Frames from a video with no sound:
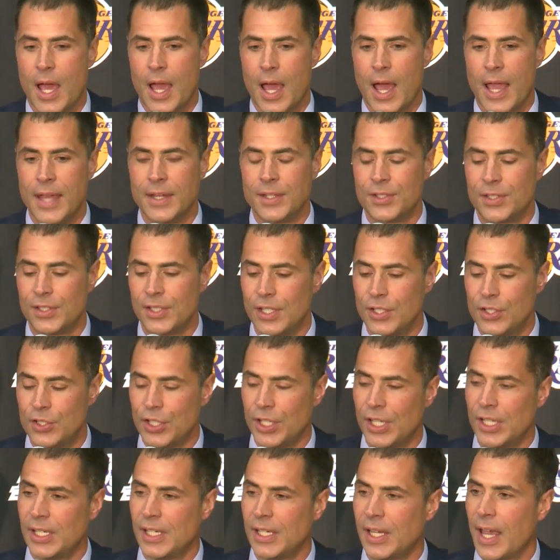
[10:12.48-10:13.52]
I see
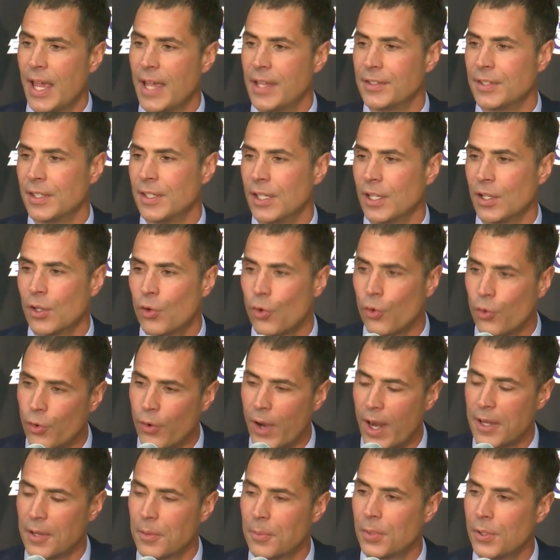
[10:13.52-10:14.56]
Jeannie as an
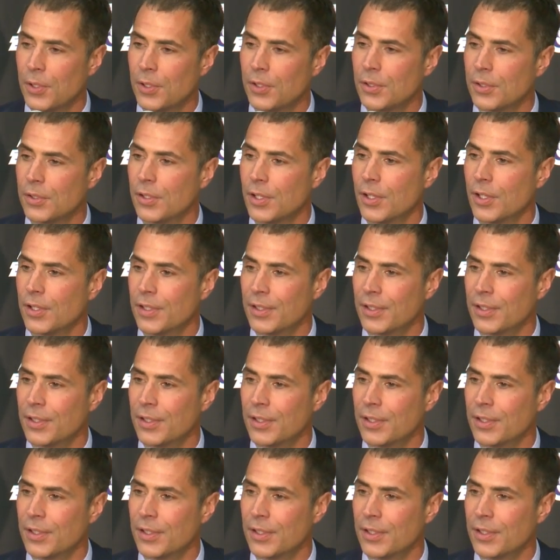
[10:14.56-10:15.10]
incredible